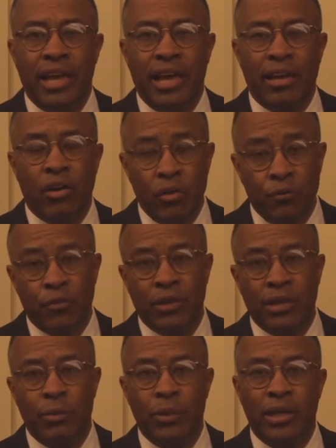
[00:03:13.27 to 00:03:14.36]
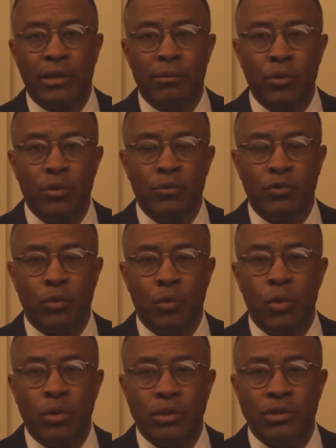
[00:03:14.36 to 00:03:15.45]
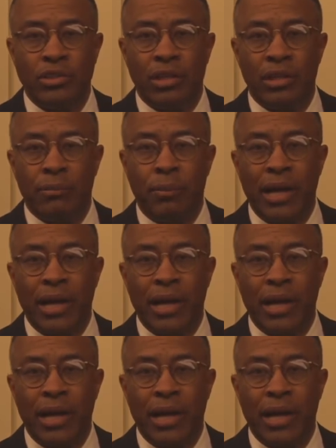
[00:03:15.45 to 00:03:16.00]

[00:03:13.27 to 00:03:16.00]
and hopefully we can move towards uh,